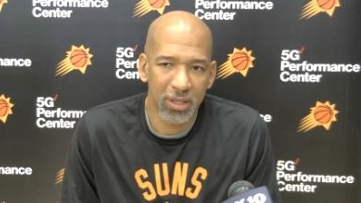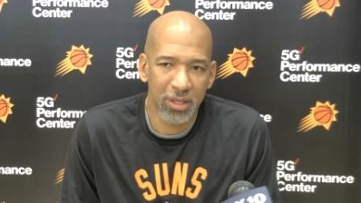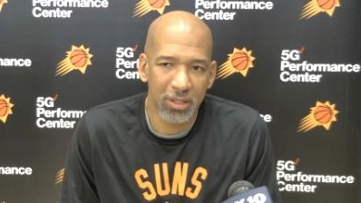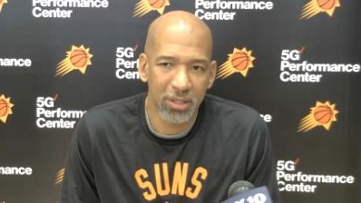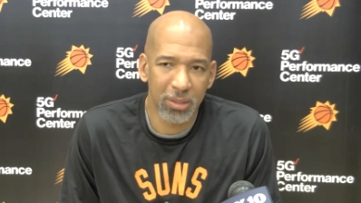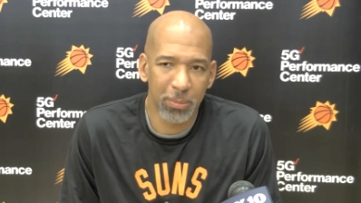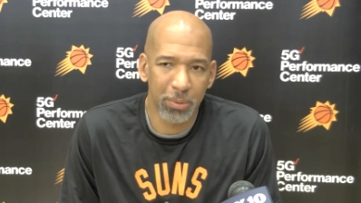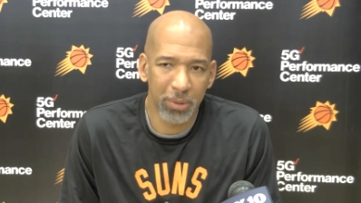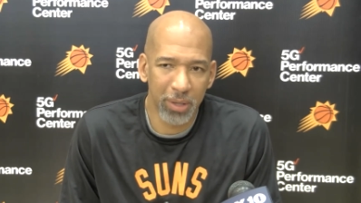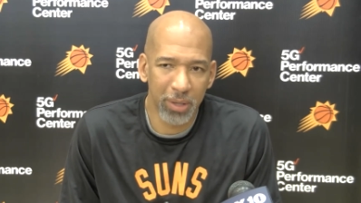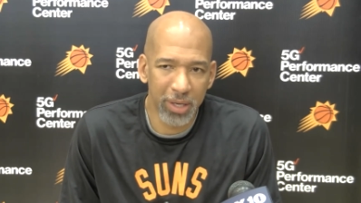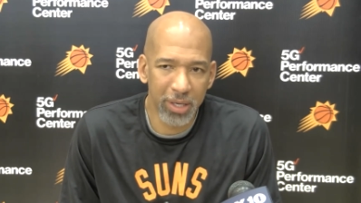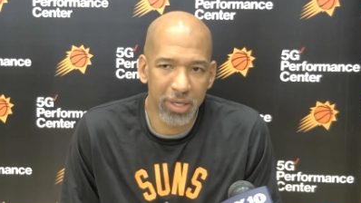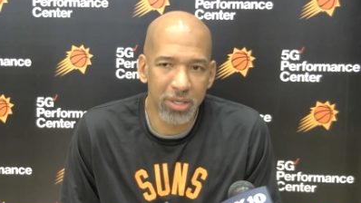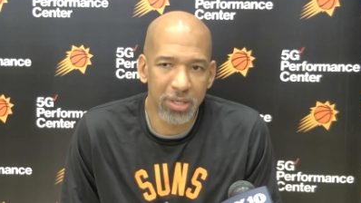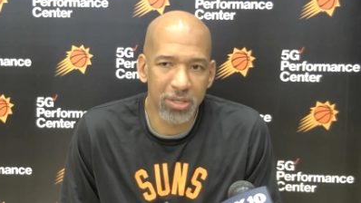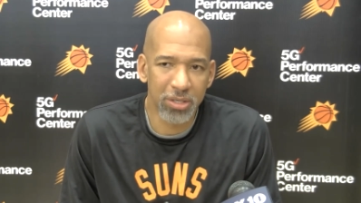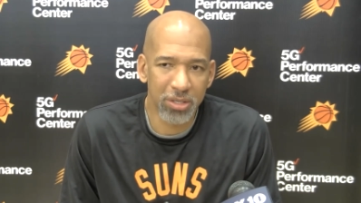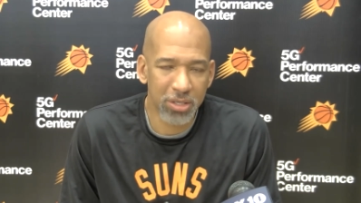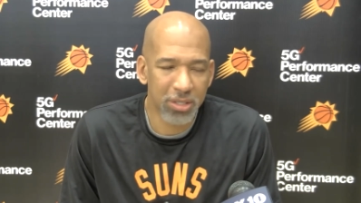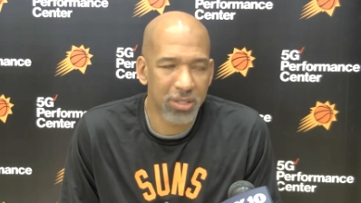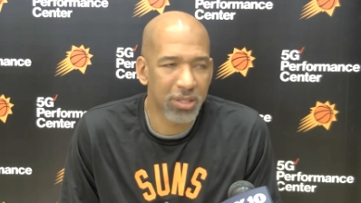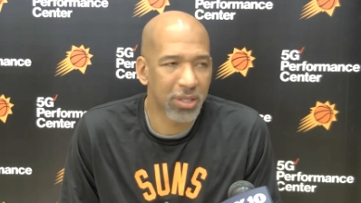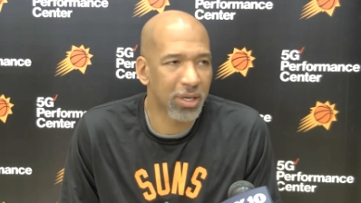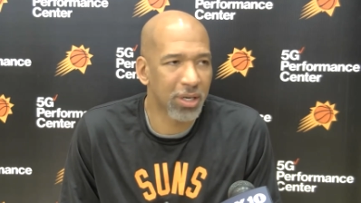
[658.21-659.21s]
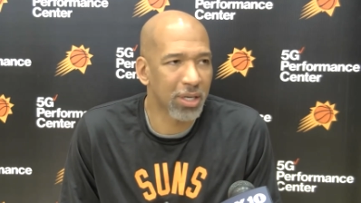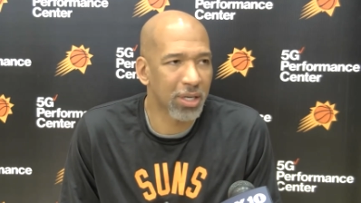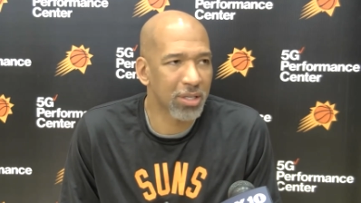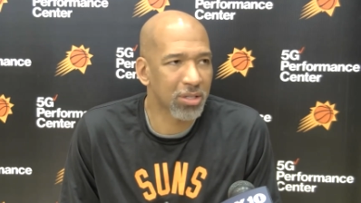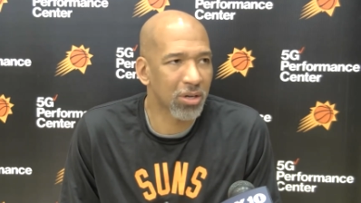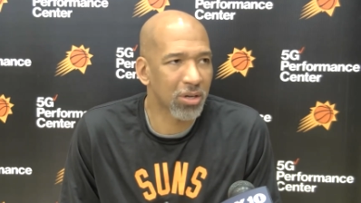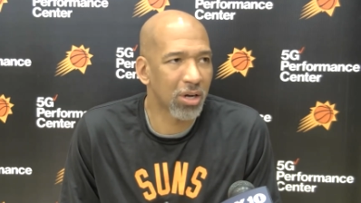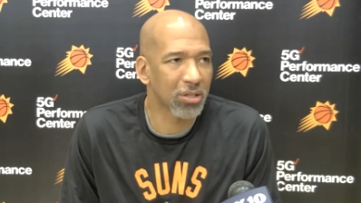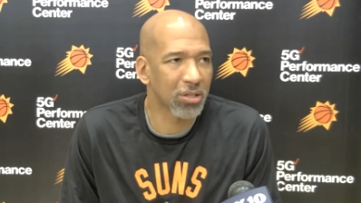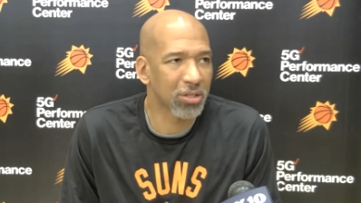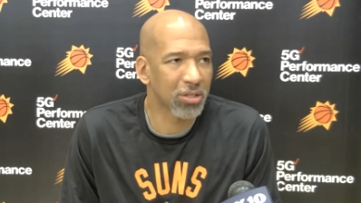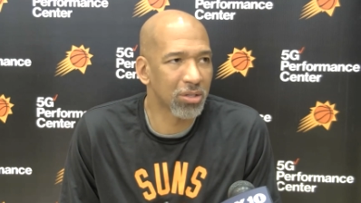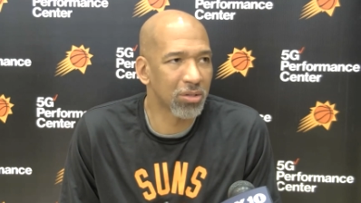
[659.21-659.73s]
the players that I
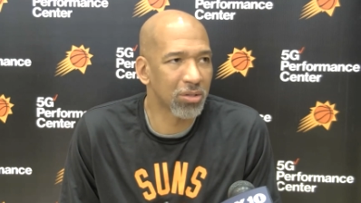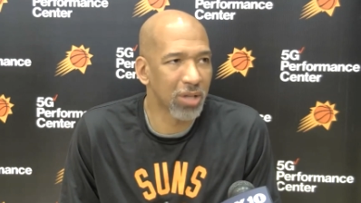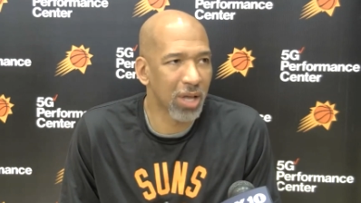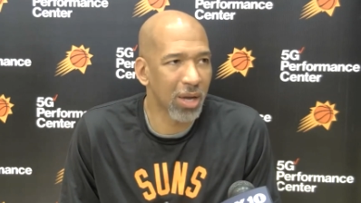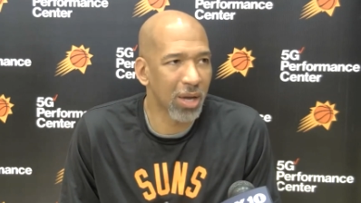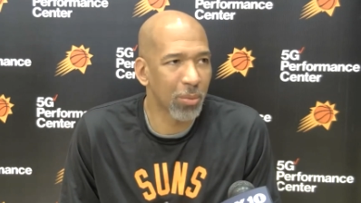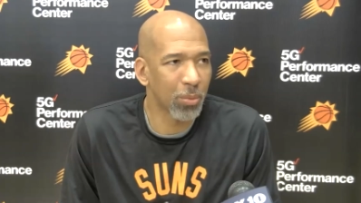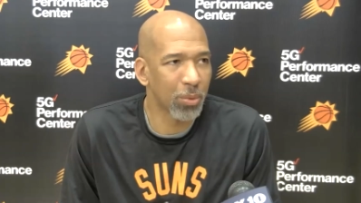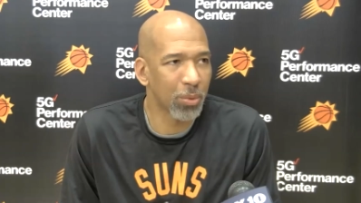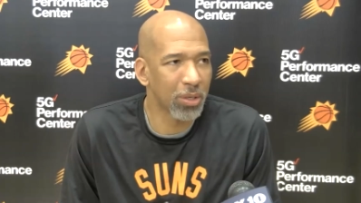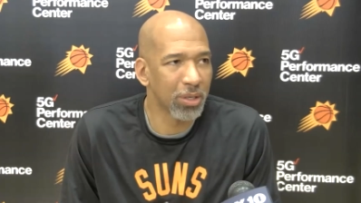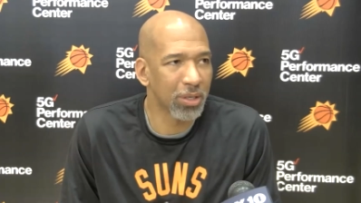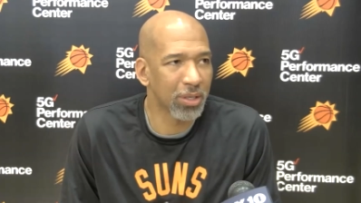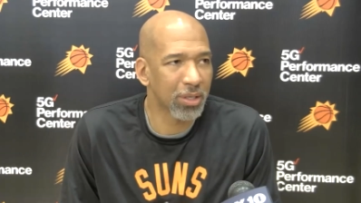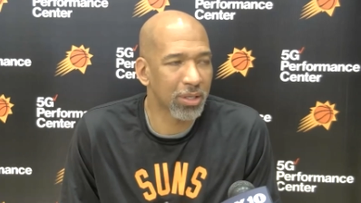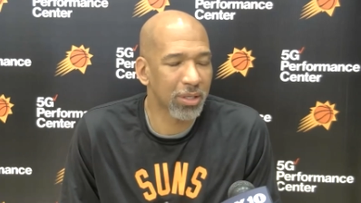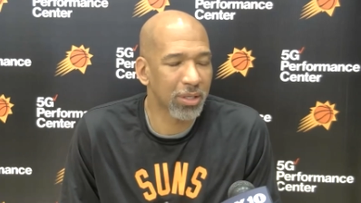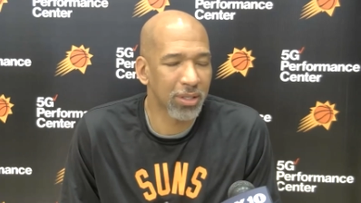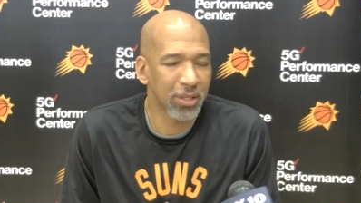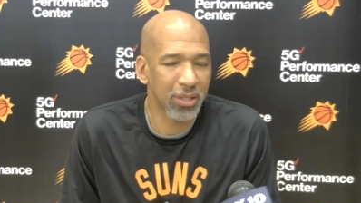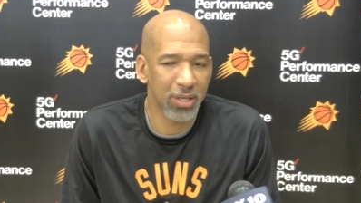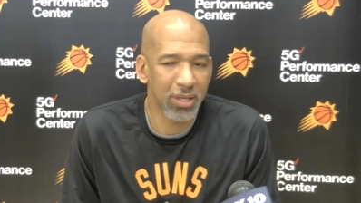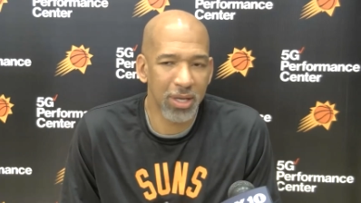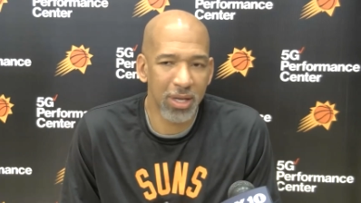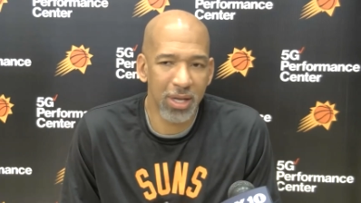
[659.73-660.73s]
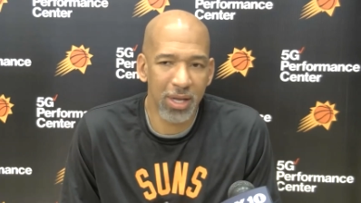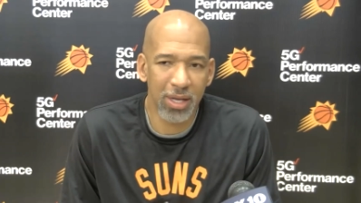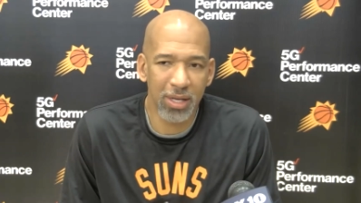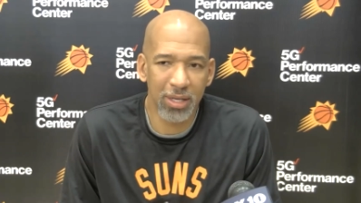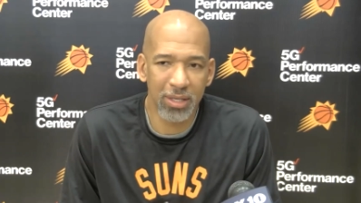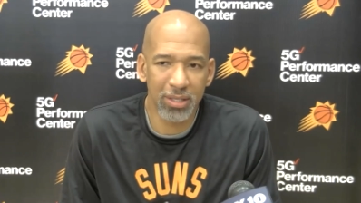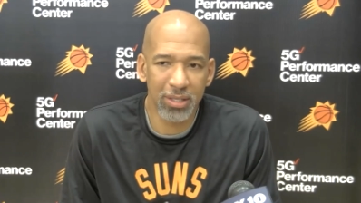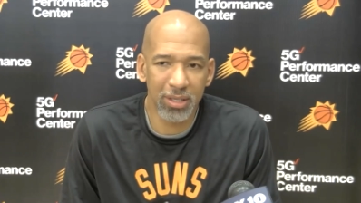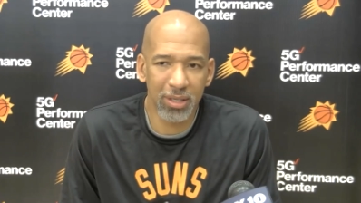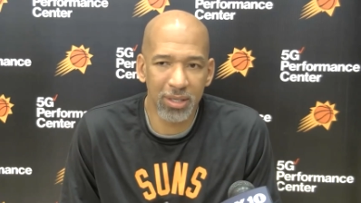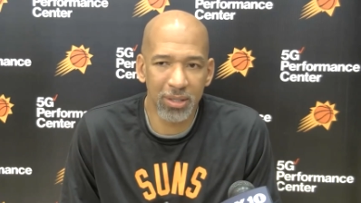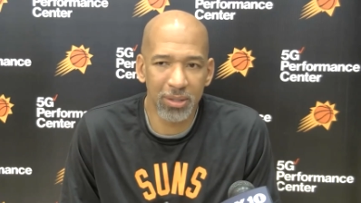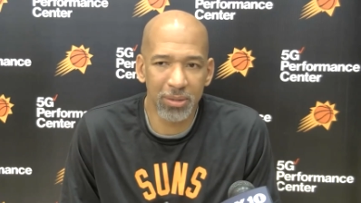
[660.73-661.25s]
talked to that week.
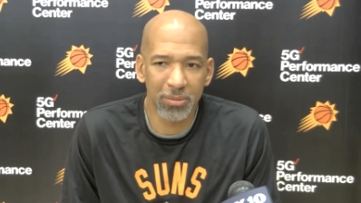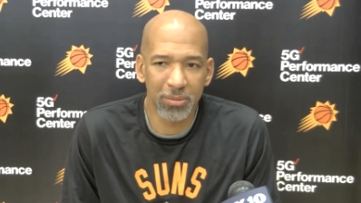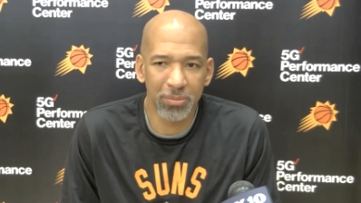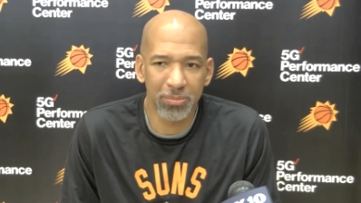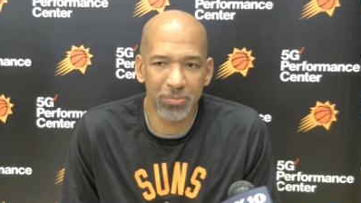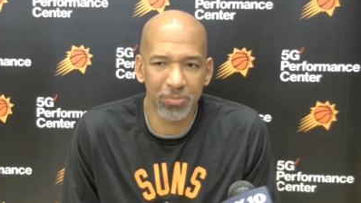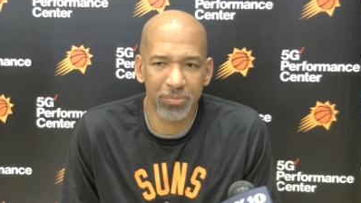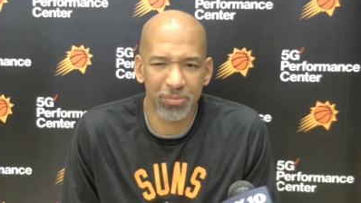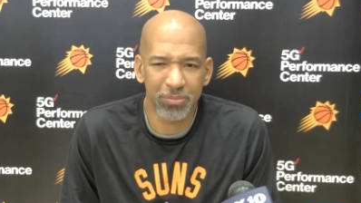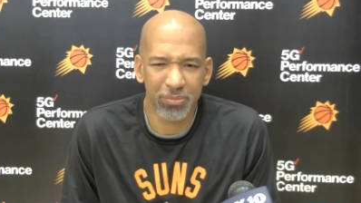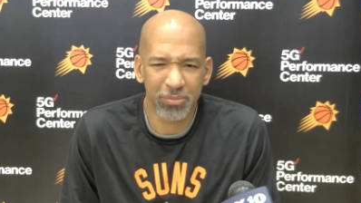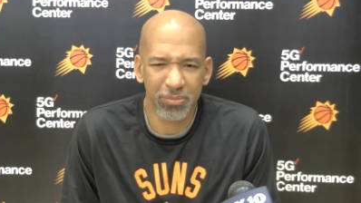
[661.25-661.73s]
And um,